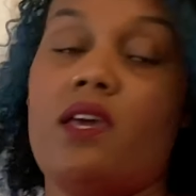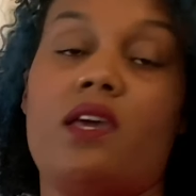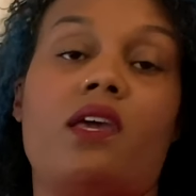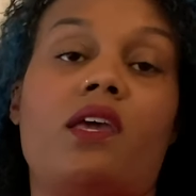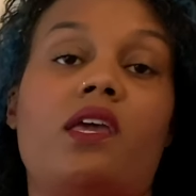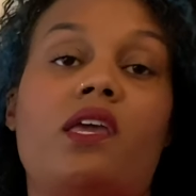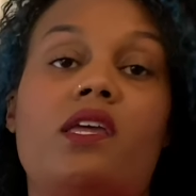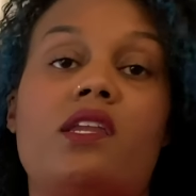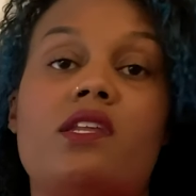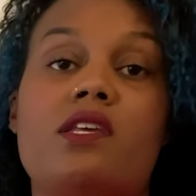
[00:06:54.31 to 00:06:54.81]

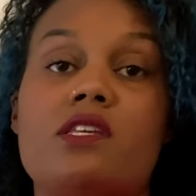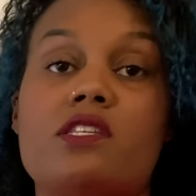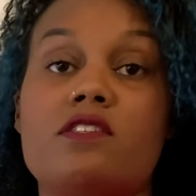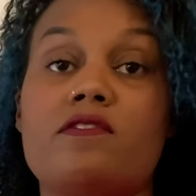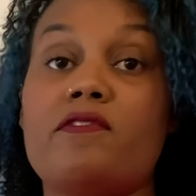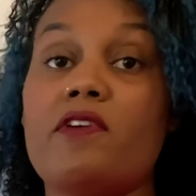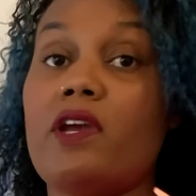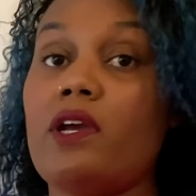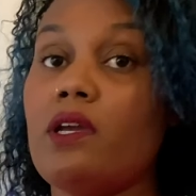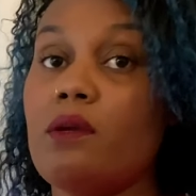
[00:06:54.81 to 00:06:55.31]
It is
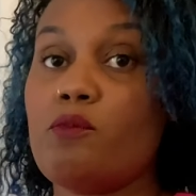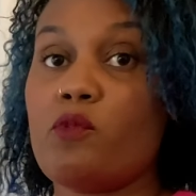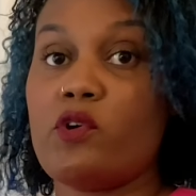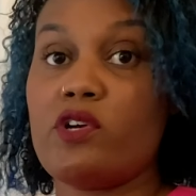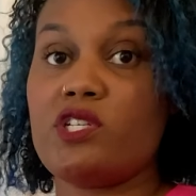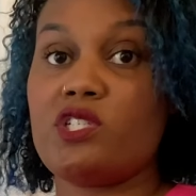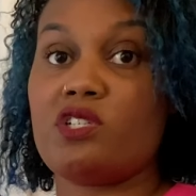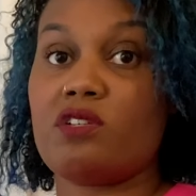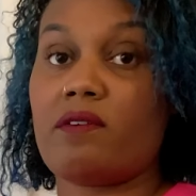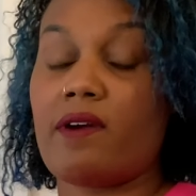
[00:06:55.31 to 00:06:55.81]
very
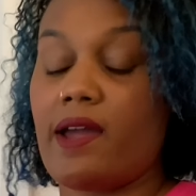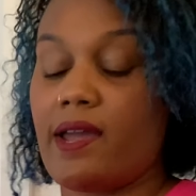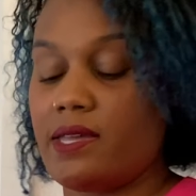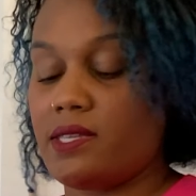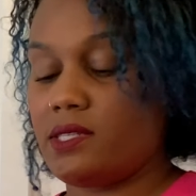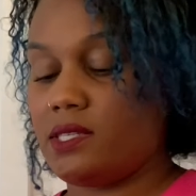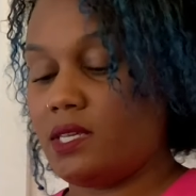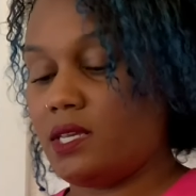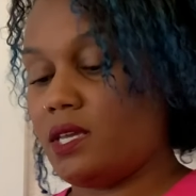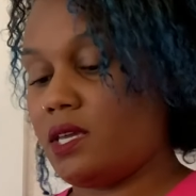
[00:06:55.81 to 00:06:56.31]

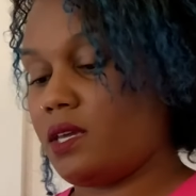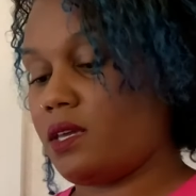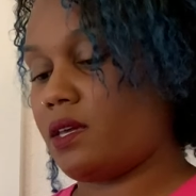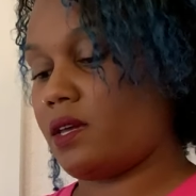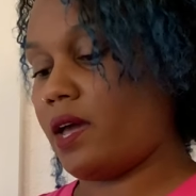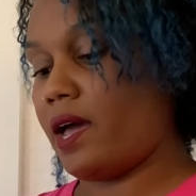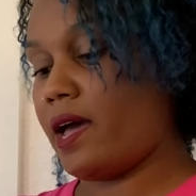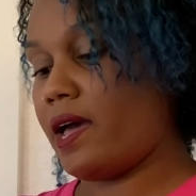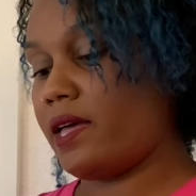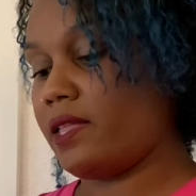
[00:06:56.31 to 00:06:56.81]
moisturizing.
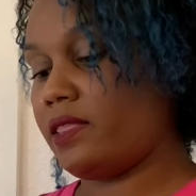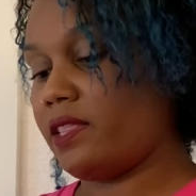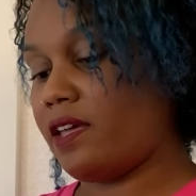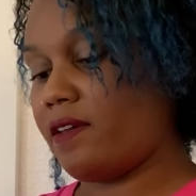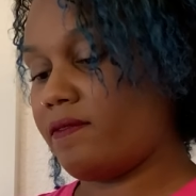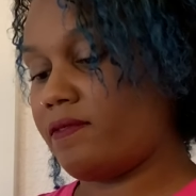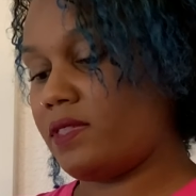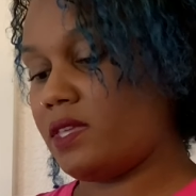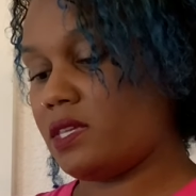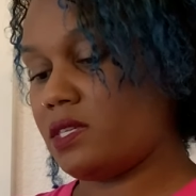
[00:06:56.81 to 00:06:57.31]
I
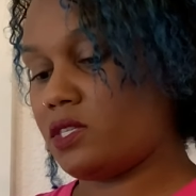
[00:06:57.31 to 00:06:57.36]
love this